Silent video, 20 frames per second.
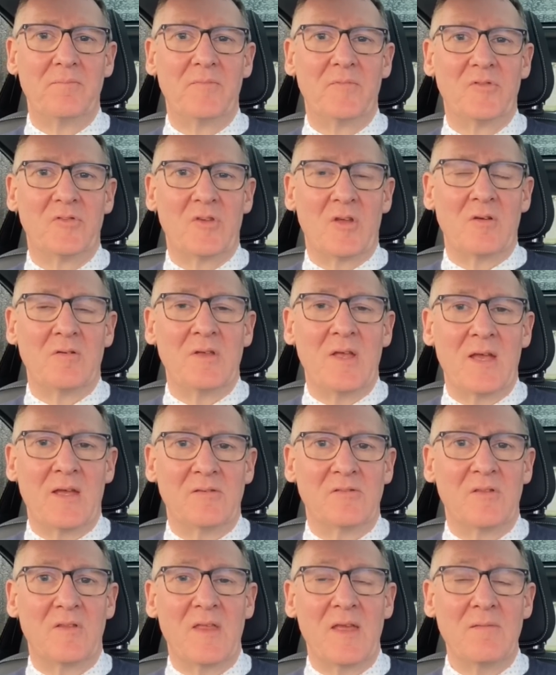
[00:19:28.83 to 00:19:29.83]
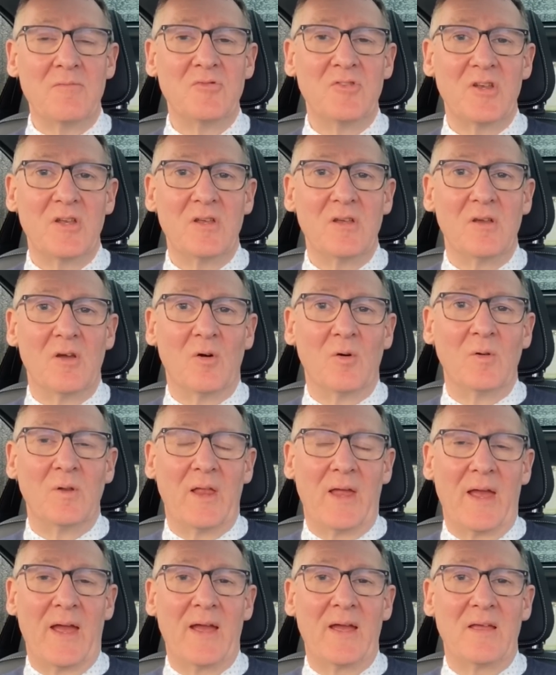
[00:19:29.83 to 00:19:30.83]
So yeah, so the MG, all
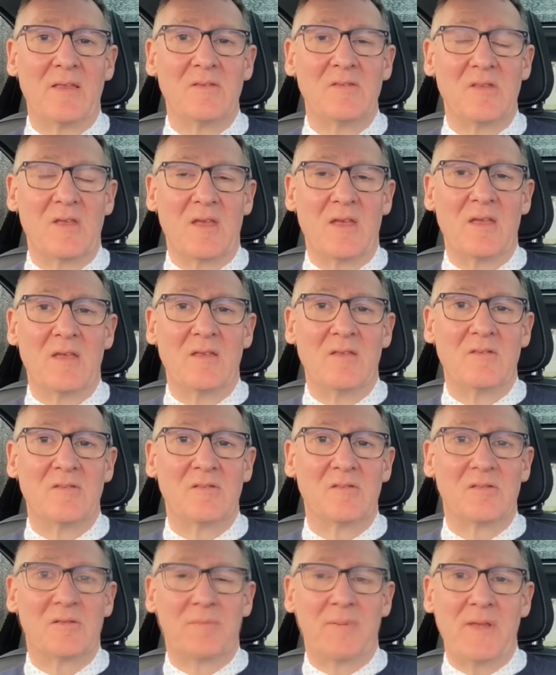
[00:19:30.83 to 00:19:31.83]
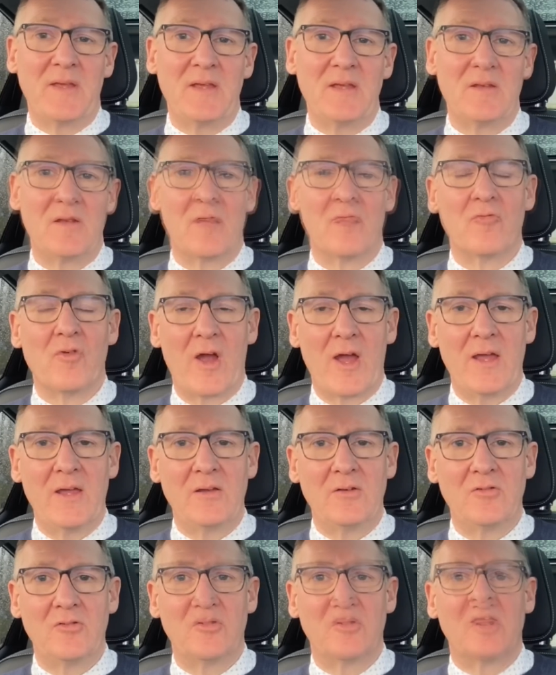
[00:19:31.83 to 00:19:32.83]
it has is speed,
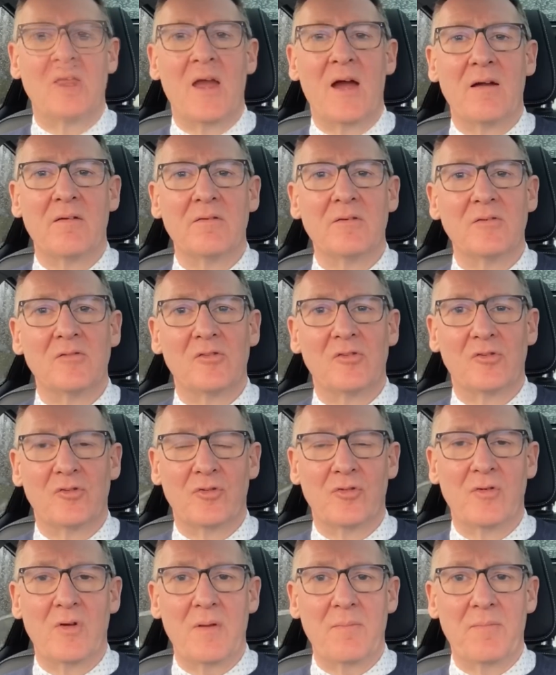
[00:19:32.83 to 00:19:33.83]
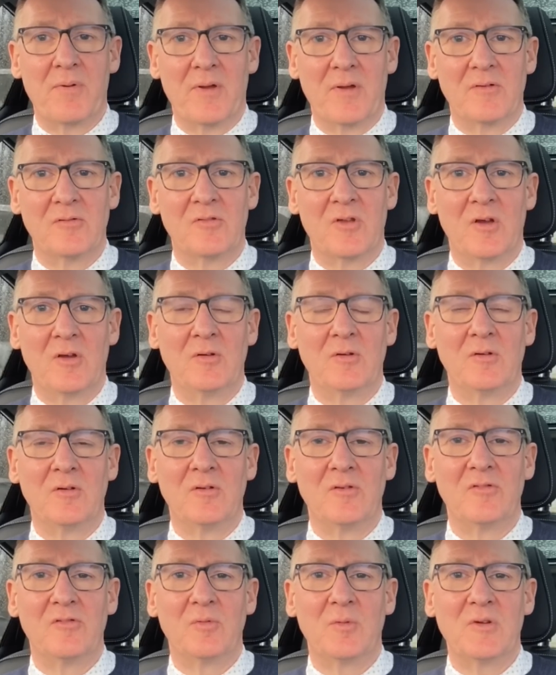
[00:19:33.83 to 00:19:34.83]
range, current trip
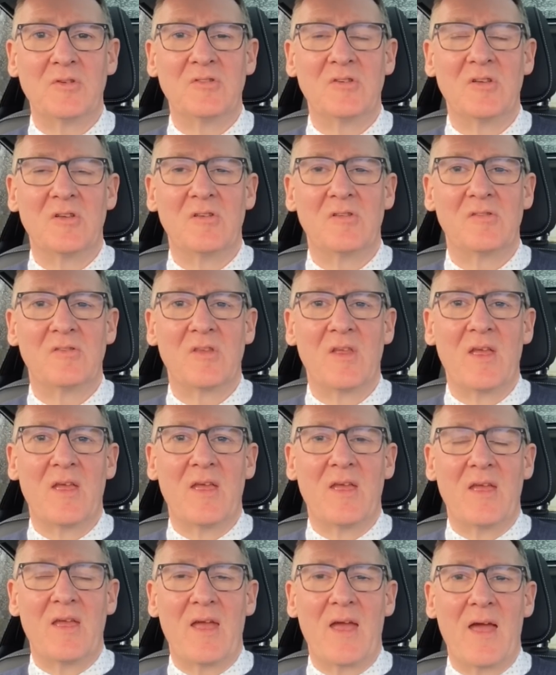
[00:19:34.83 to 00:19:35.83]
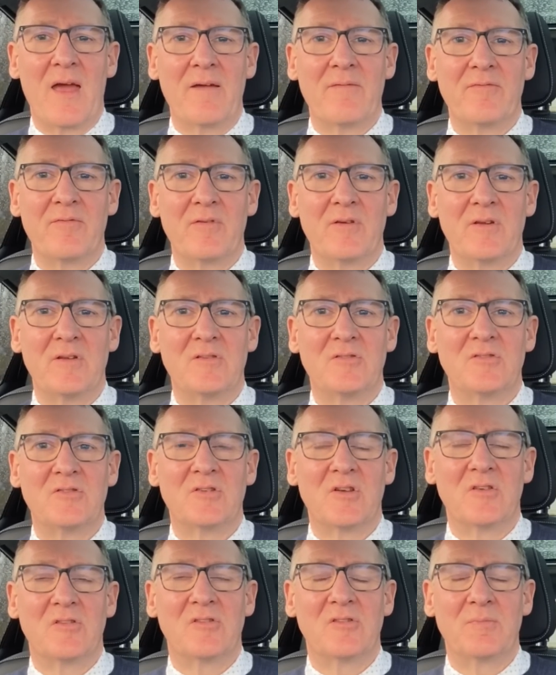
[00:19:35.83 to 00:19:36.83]
totals, which is
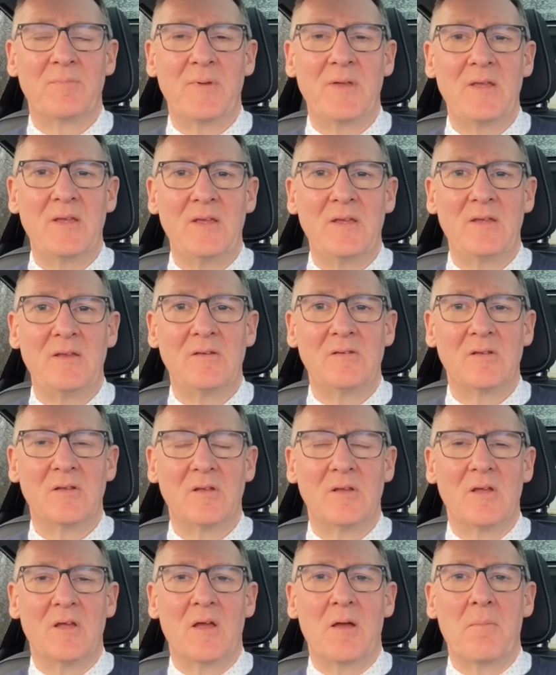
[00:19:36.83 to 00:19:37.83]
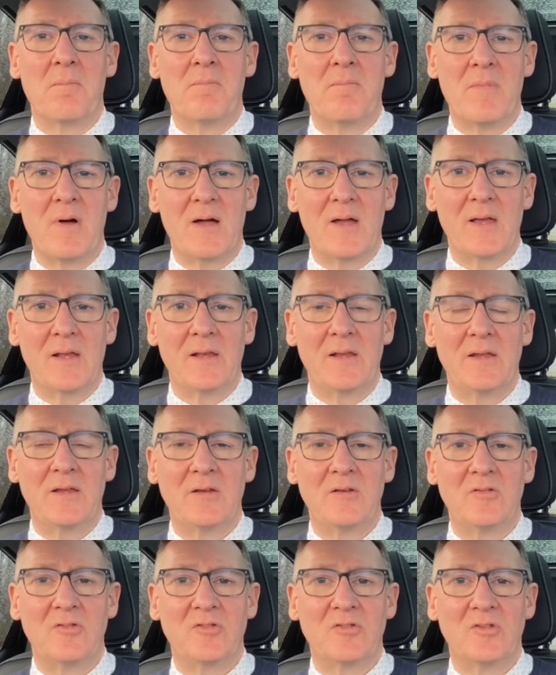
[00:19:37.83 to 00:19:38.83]
average speed,
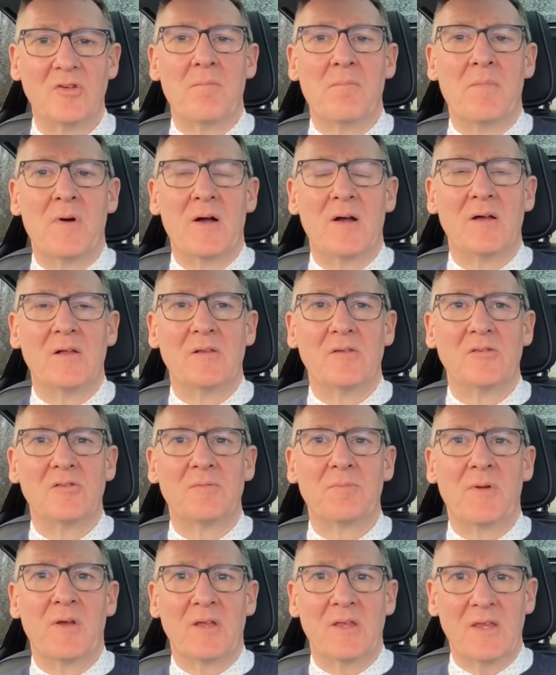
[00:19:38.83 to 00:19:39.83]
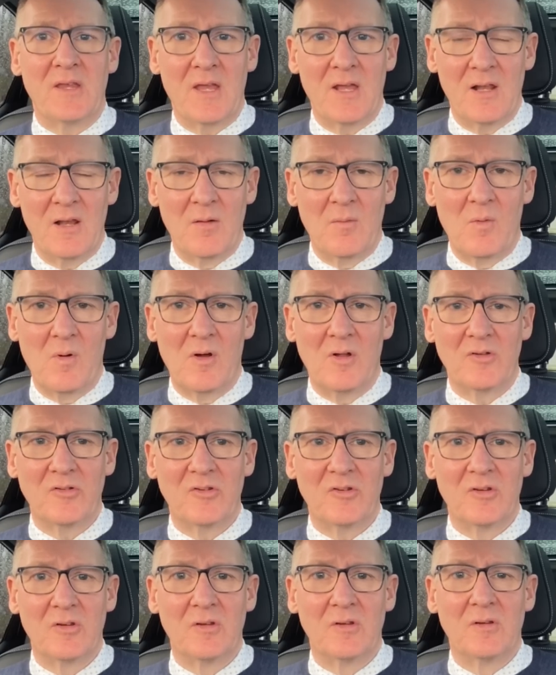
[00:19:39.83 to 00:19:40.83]
mileage, miles per kilowatt,